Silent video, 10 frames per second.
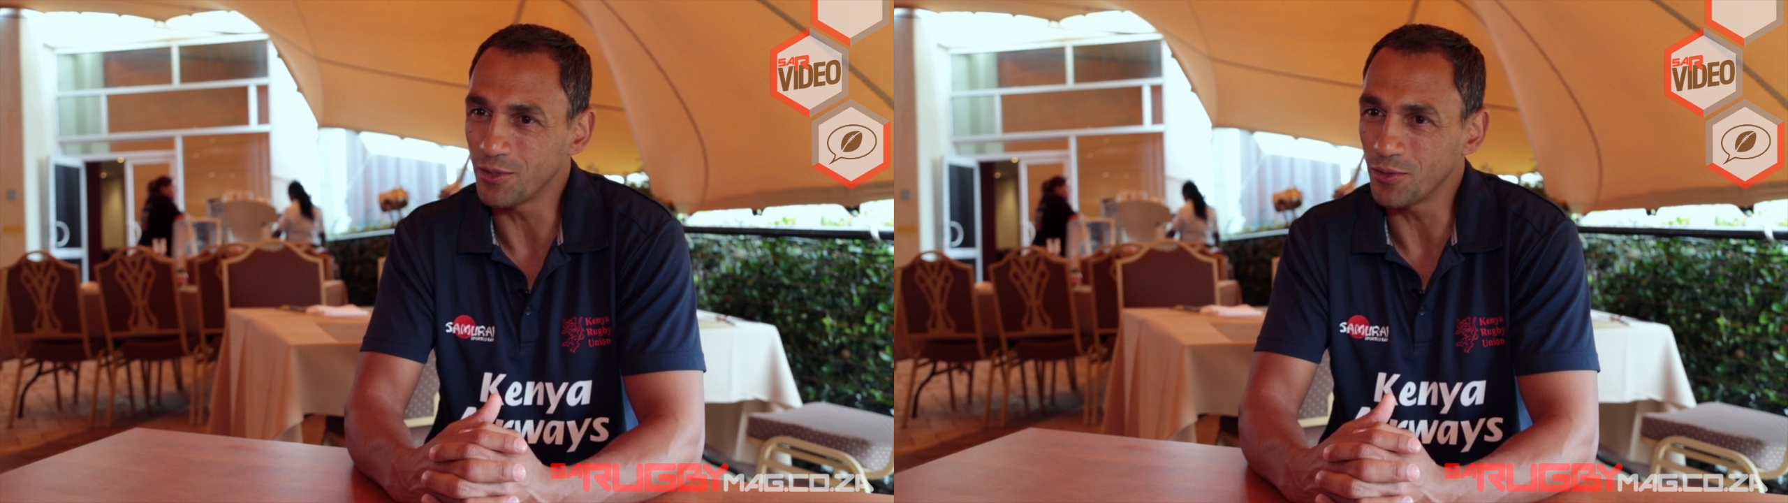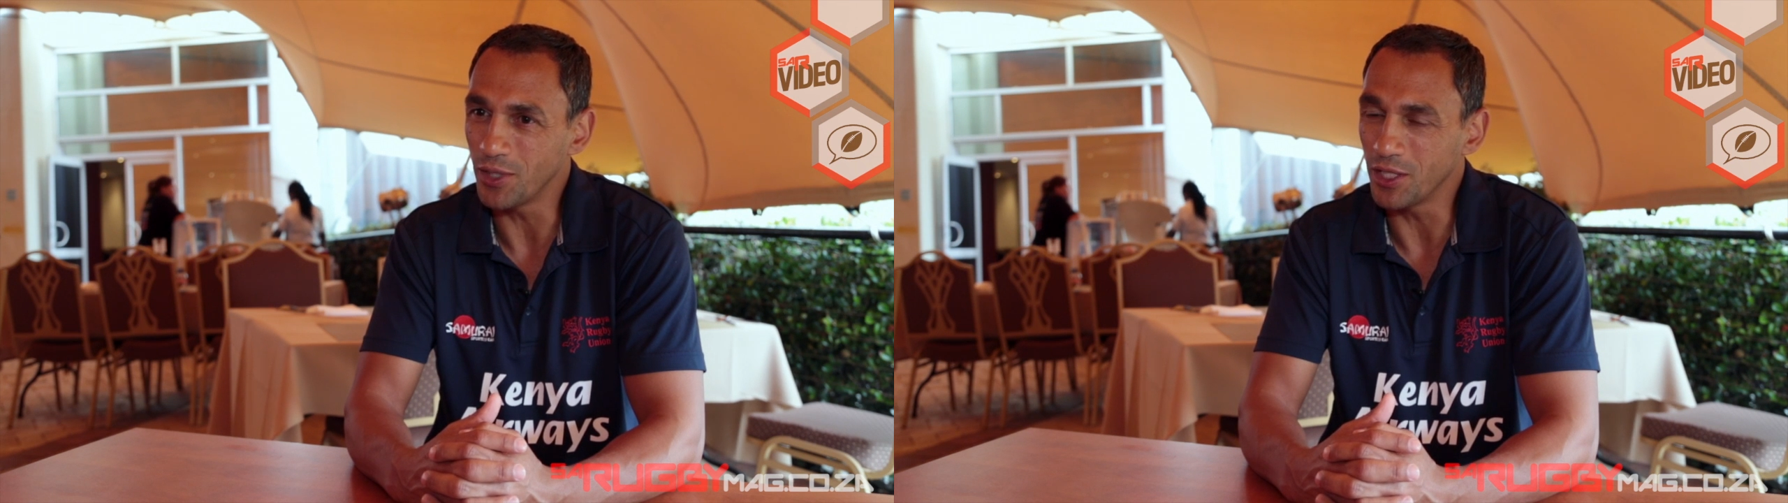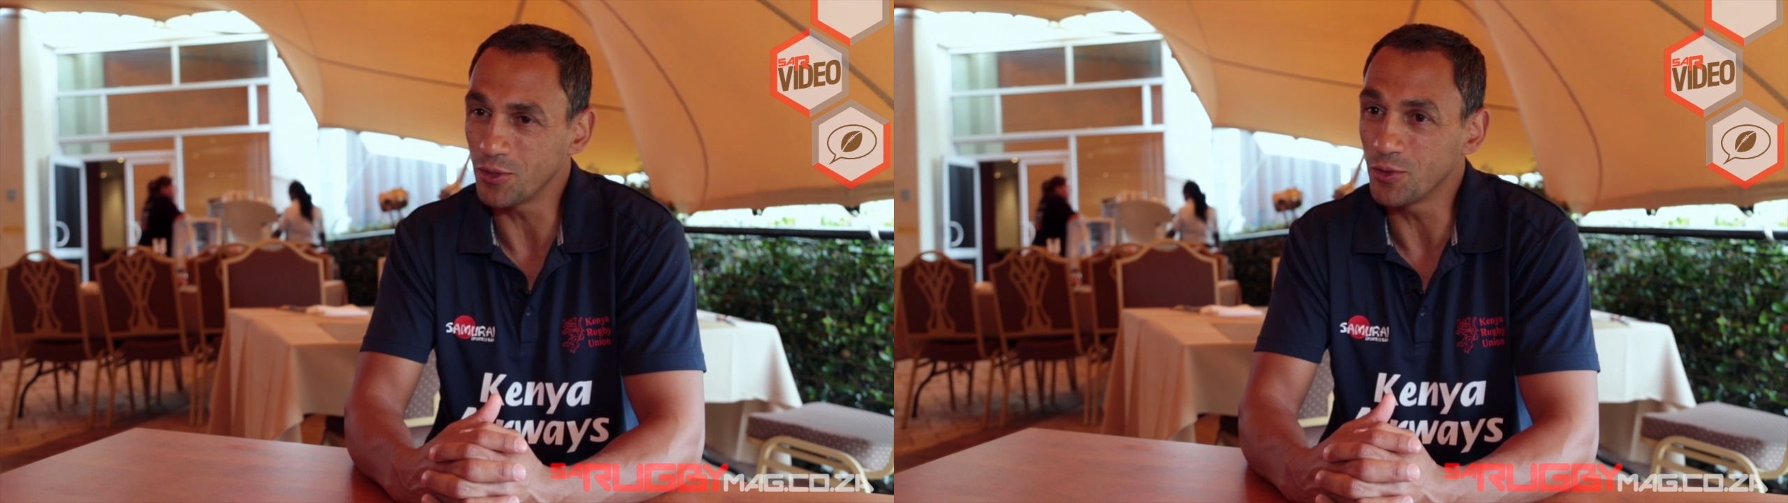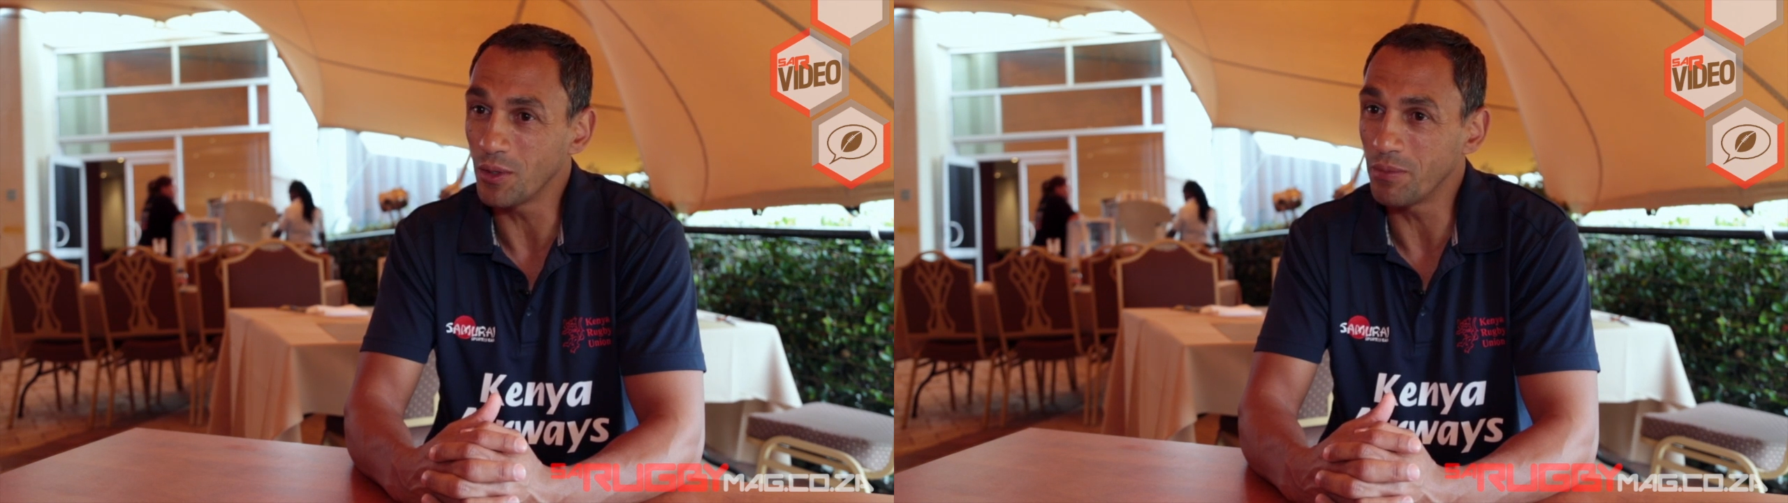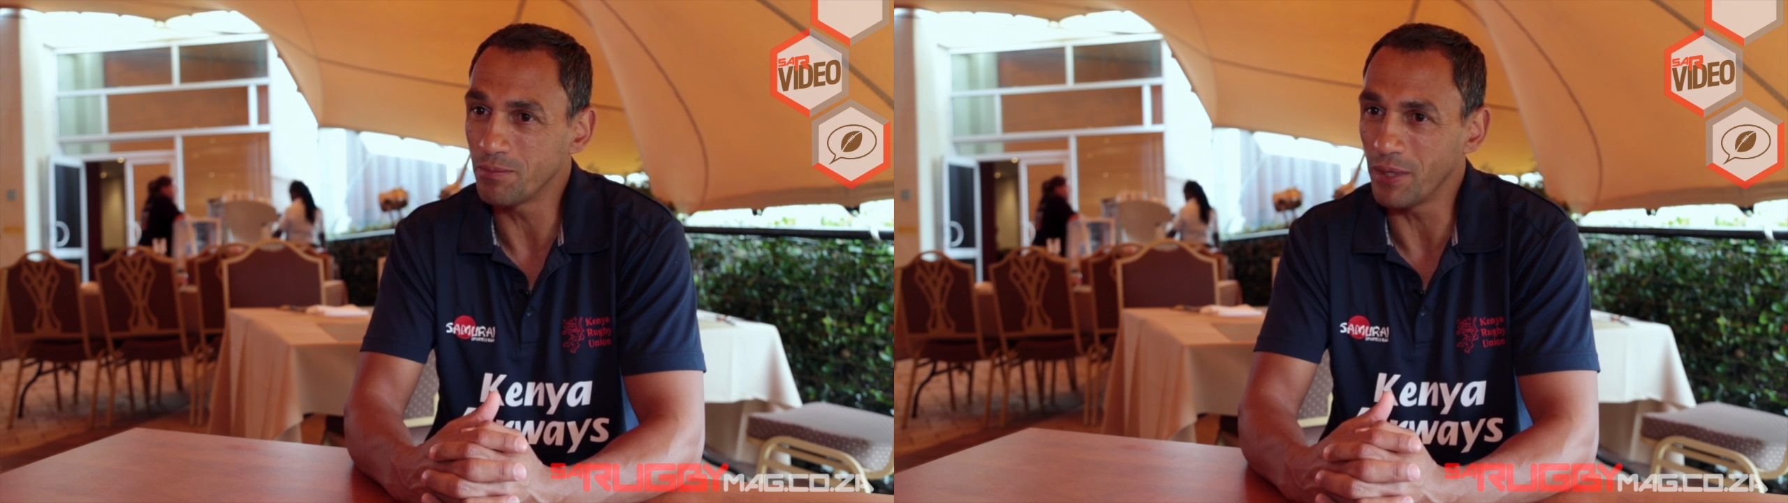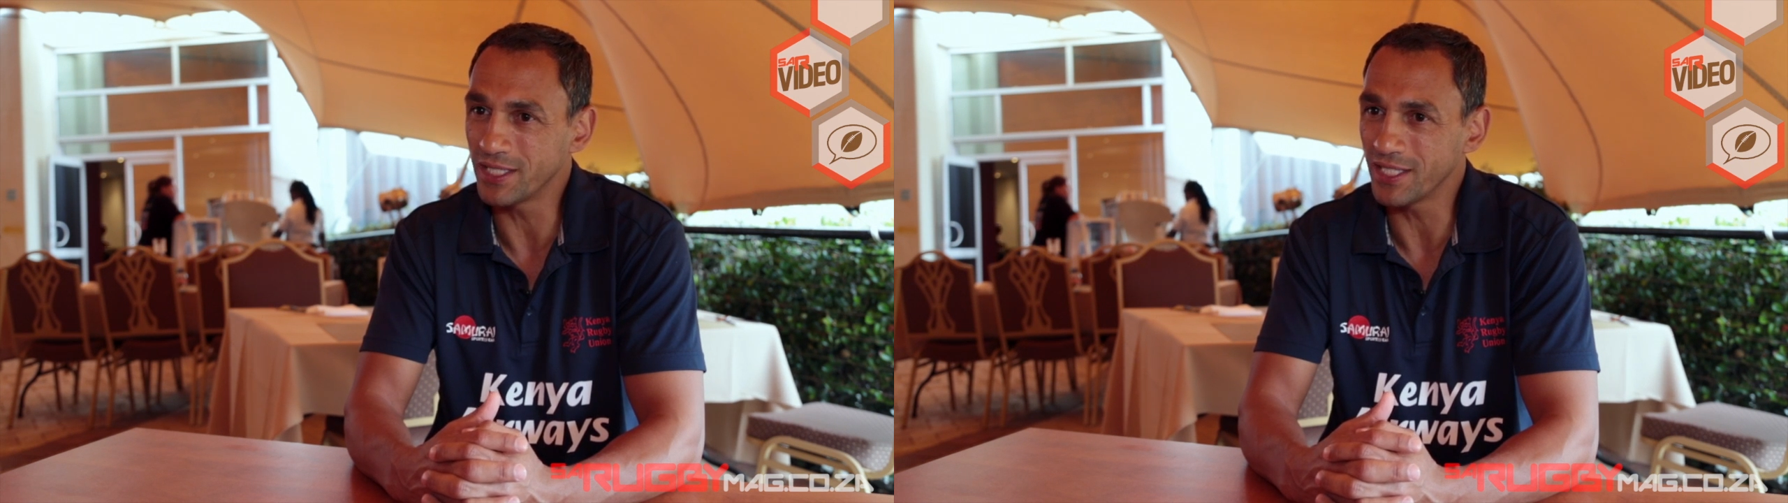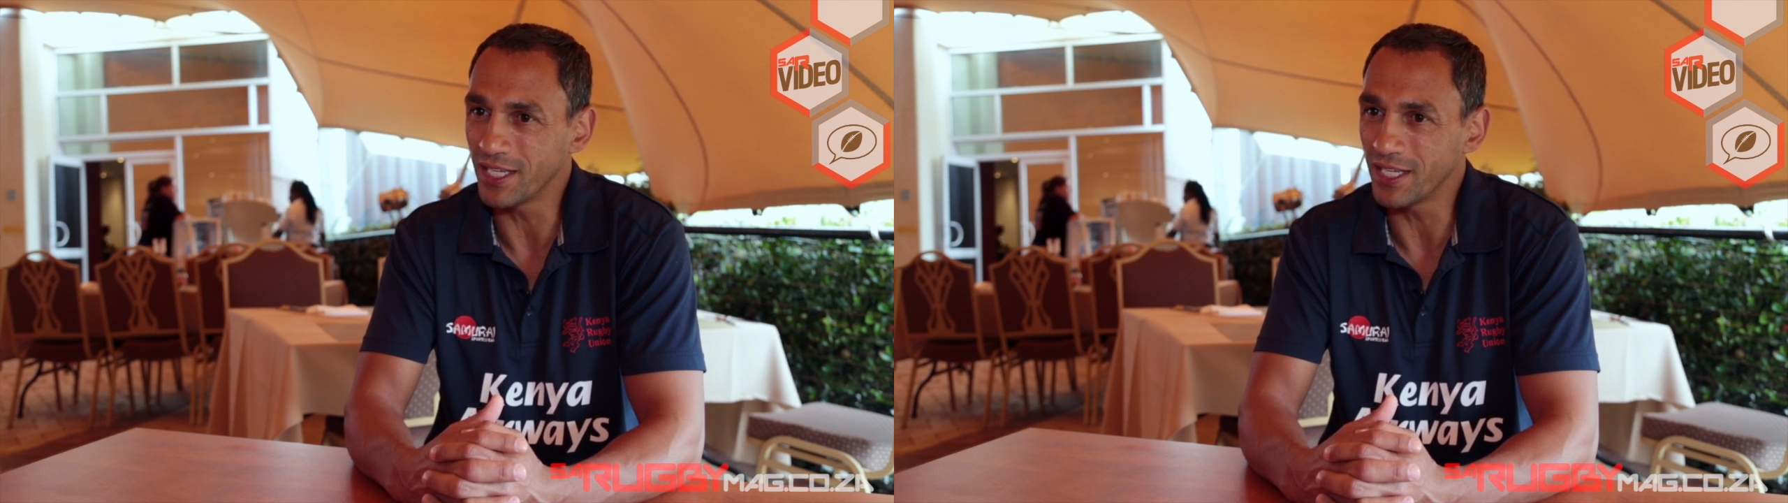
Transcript: to do a bit better.